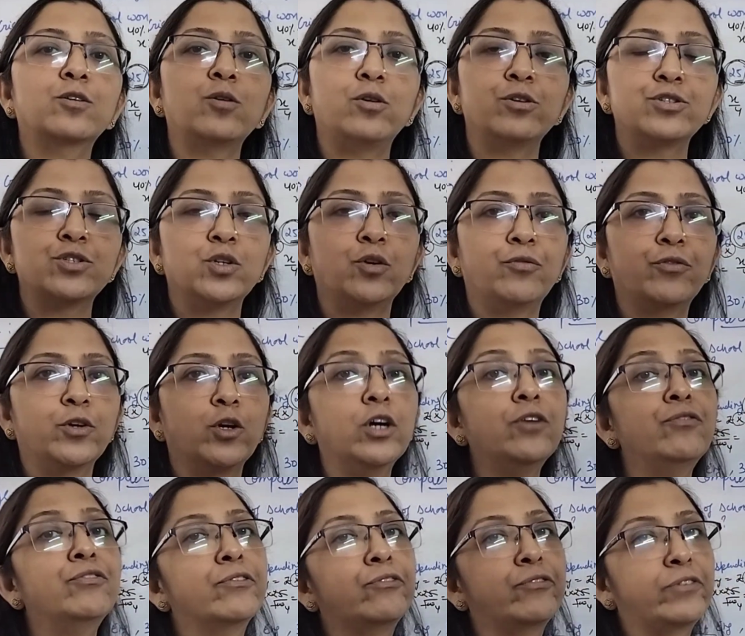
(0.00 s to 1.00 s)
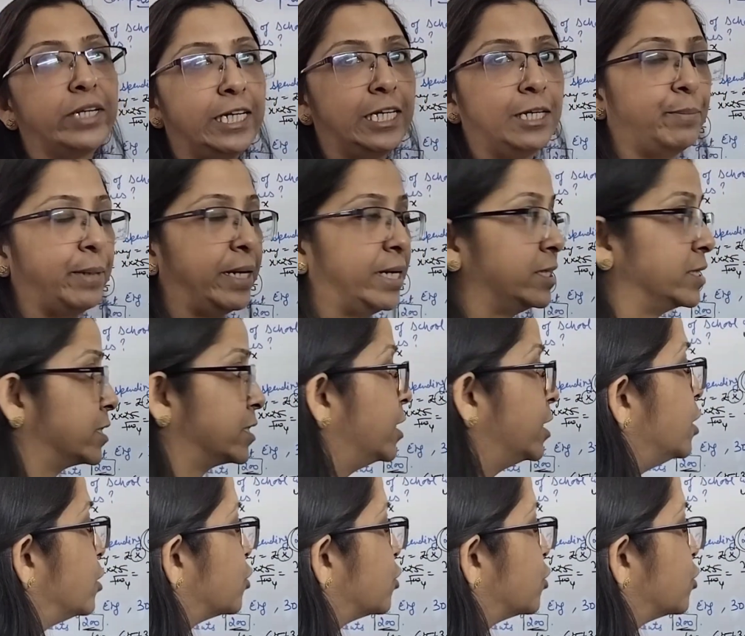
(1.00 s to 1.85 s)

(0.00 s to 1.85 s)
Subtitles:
cost of your 15 pence.